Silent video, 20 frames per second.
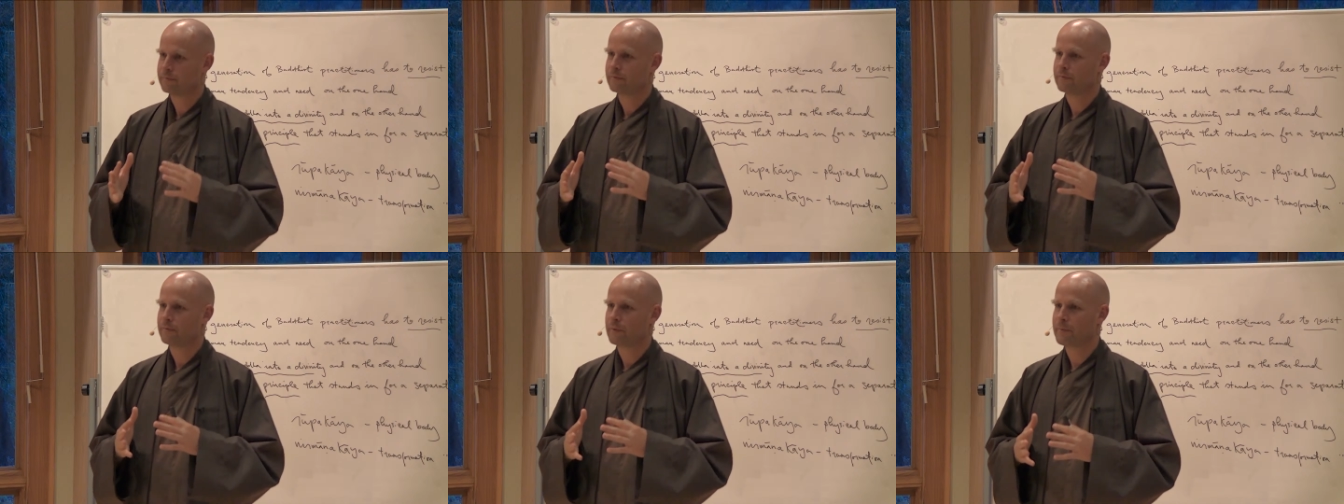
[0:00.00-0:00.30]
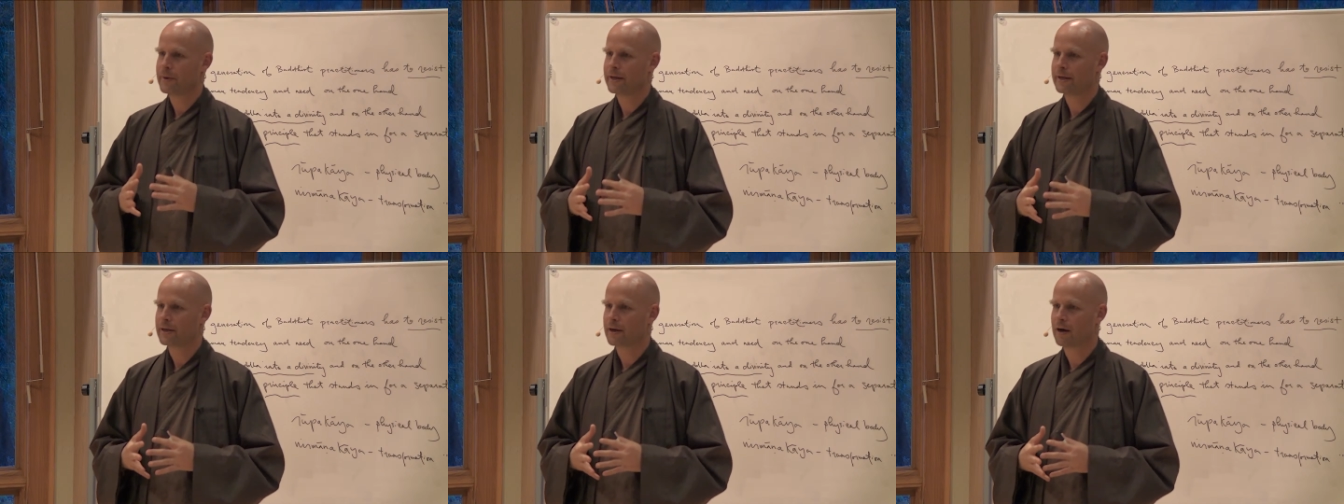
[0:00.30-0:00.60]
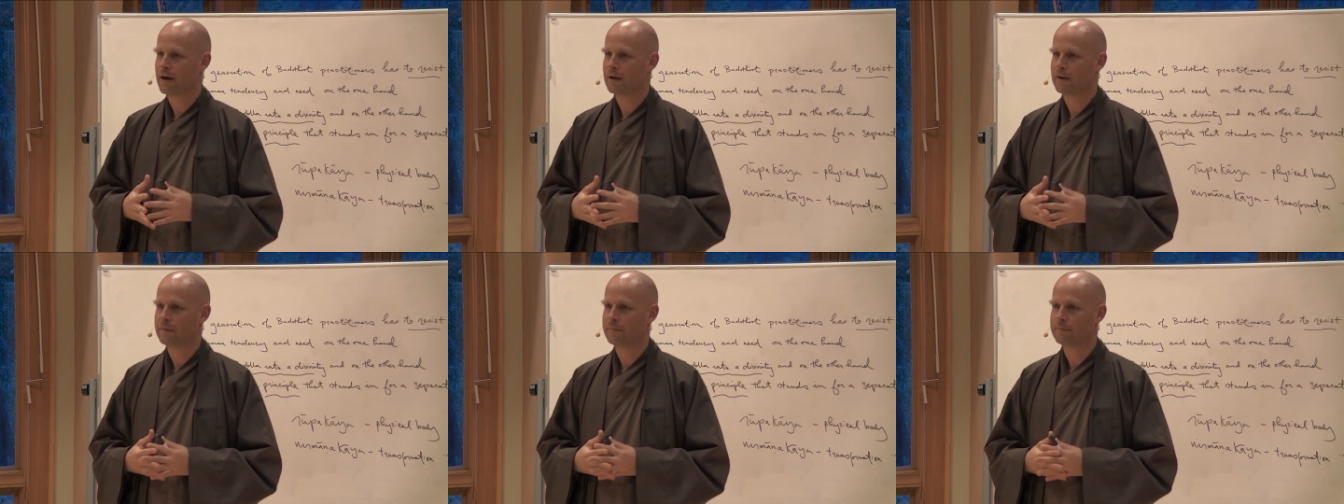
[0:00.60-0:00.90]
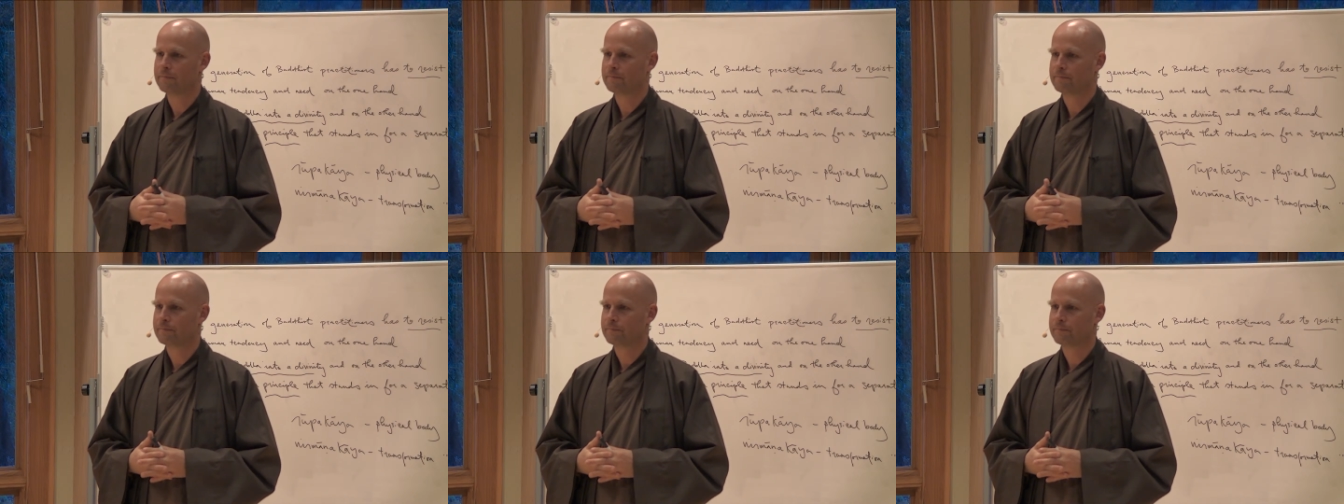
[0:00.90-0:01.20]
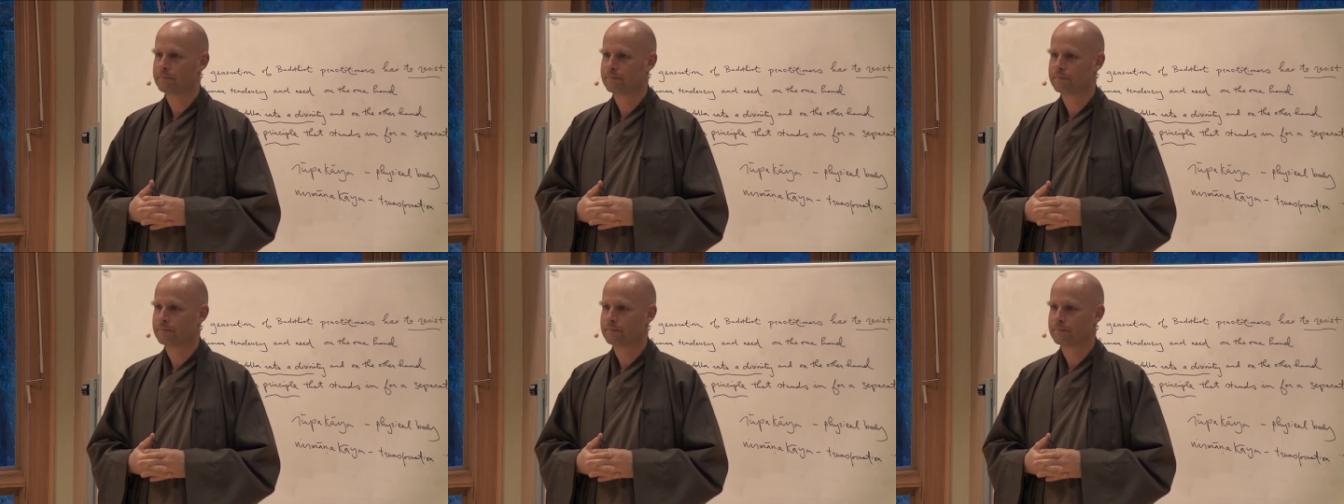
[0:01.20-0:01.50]
remain calm.
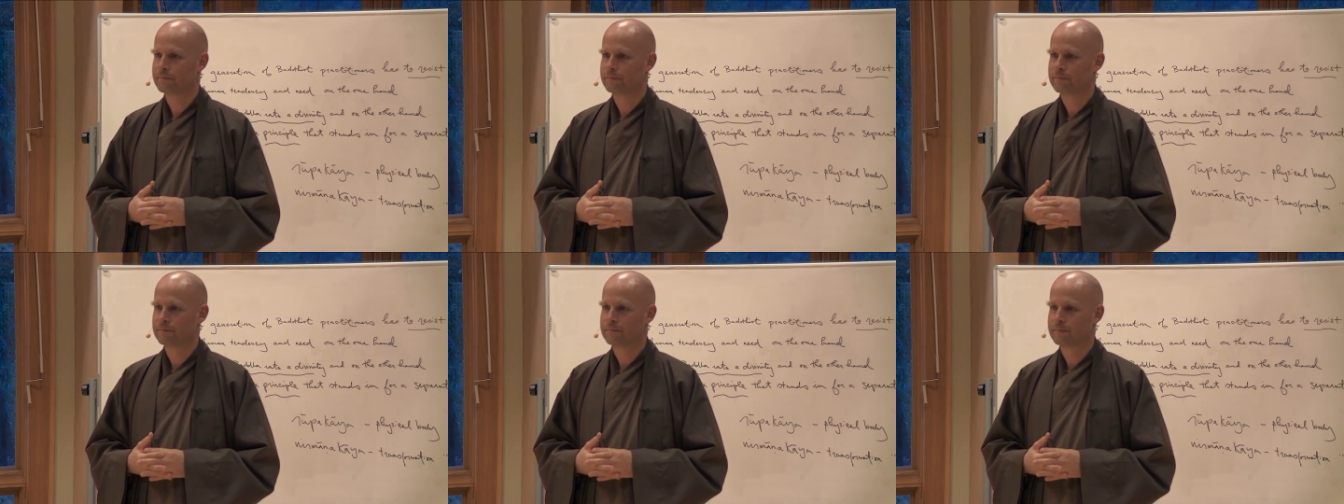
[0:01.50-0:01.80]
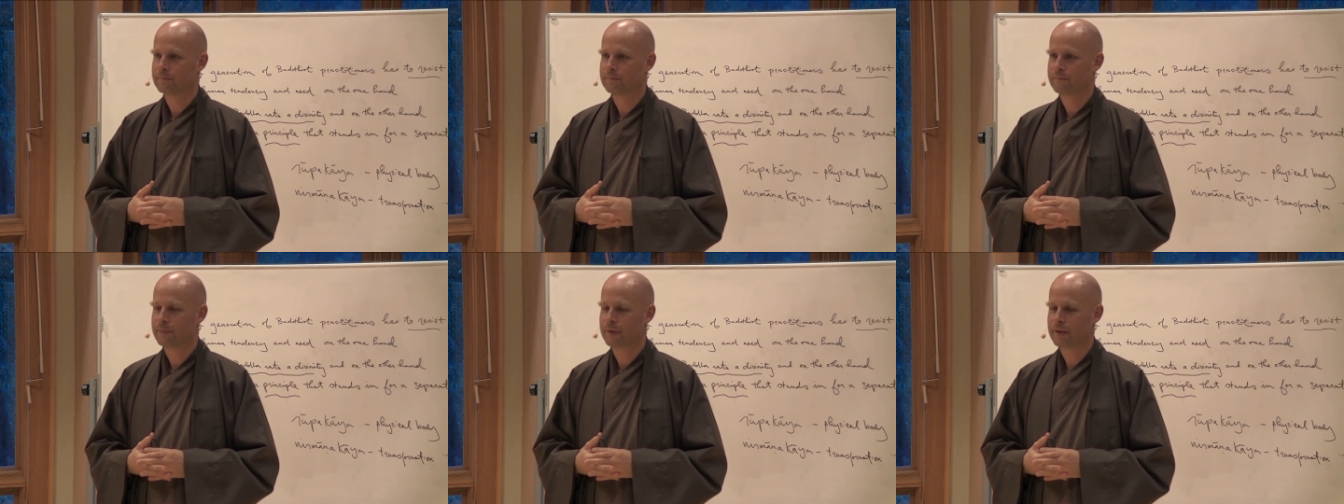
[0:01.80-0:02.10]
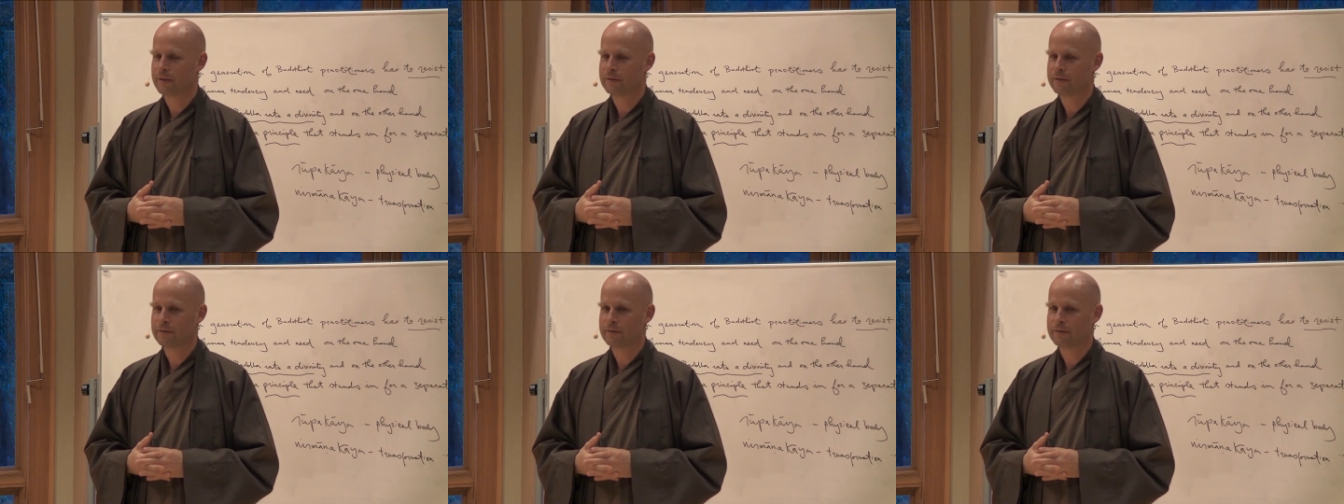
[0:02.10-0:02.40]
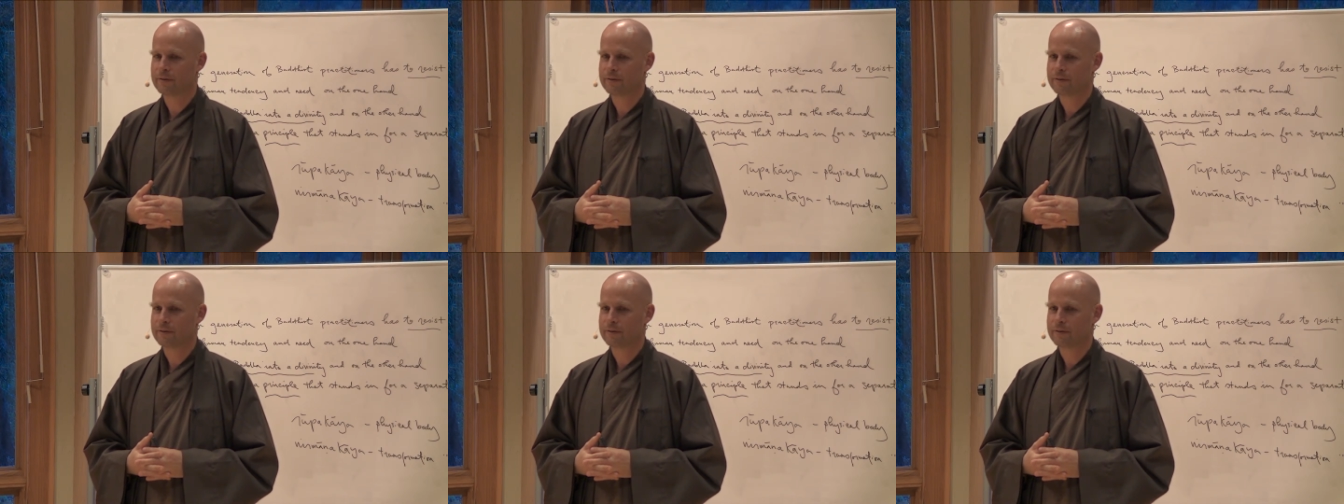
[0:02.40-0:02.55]
Because,